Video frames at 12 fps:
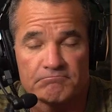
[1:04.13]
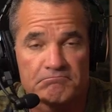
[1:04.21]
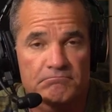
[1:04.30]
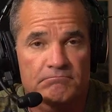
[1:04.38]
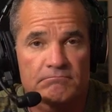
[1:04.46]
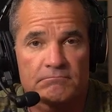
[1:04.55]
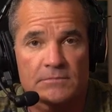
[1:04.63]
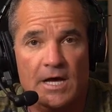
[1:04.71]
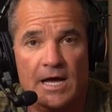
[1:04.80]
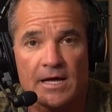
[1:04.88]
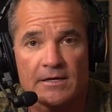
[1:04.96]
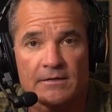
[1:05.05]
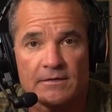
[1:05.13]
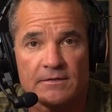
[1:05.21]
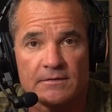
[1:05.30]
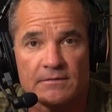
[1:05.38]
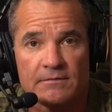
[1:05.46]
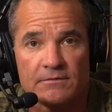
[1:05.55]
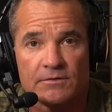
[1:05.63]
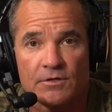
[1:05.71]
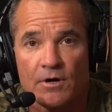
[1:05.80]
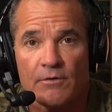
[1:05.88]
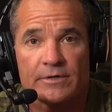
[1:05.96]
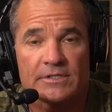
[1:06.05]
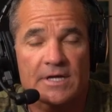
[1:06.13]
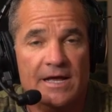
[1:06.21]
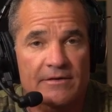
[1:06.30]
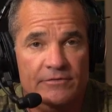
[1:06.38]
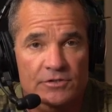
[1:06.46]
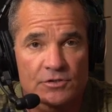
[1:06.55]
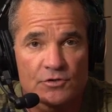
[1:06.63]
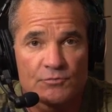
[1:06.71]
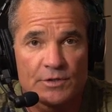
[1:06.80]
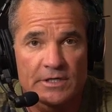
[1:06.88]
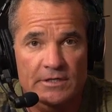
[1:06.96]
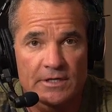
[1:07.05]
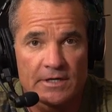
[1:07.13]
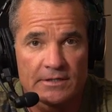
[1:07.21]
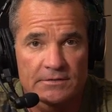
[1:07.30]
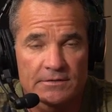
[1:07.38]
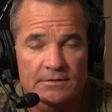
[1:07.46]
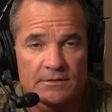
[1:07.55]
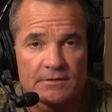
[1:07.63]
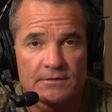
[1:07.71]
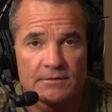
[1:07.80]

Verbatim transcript: what? I you always kind of assume that it does.